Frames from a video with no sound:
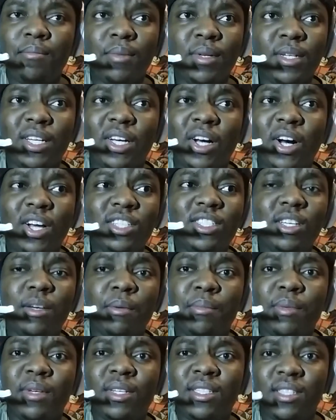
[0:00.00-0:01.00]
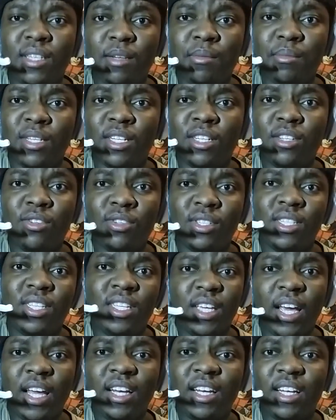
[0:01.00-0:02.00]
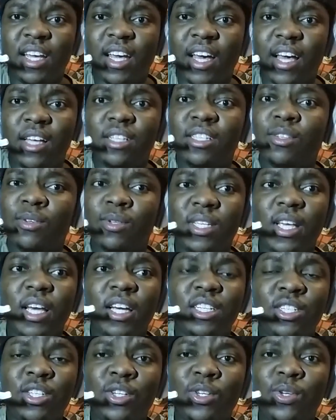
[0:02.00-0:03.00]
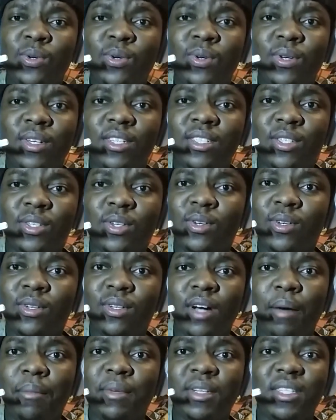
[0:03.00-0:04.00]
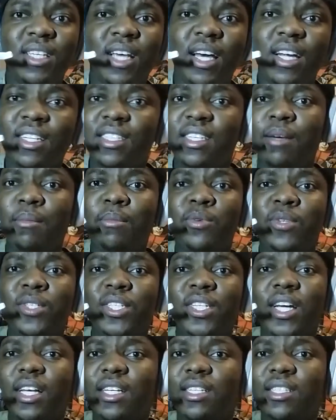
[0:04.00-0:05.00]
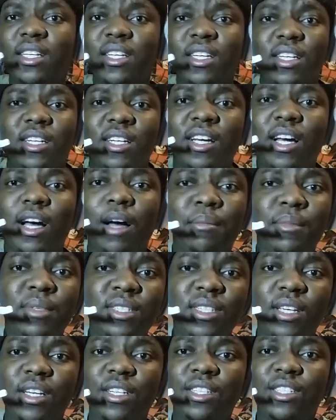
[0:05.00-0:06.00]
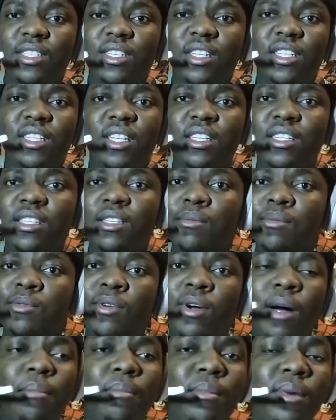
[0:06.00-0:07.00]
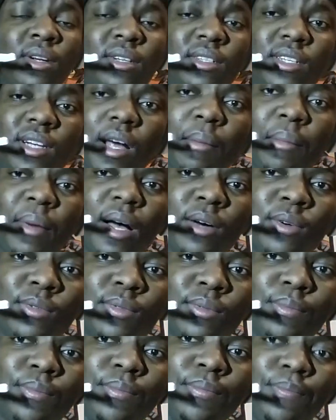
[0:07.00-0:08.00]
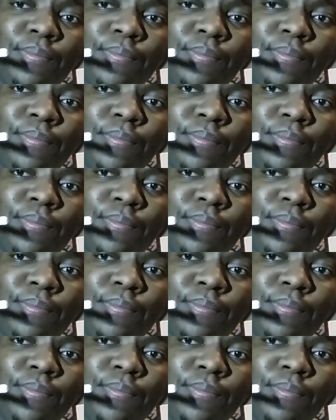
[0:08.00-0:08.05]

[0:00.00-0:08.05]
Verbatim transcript: But the concept seems interesting and the cast was actually cool. So I'm excited. Tell me what you guys think in the comment section. Hit that subscribe button. I'm out.